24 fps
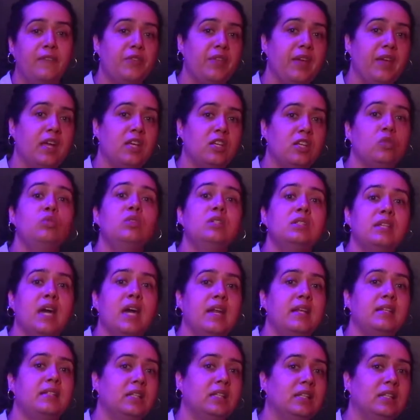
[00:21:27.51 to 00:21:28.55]
that you
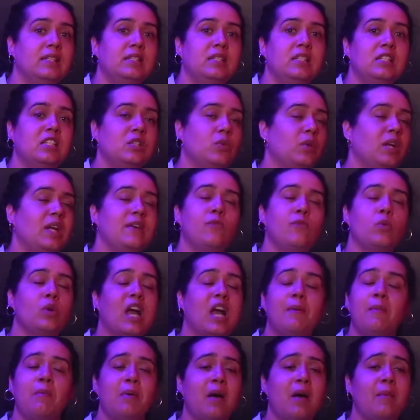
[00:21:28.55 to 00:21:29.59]
decided to listen to whatever will
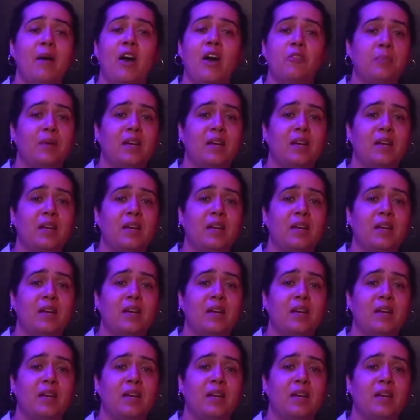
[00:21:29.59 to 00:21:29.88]
come out of my mouth,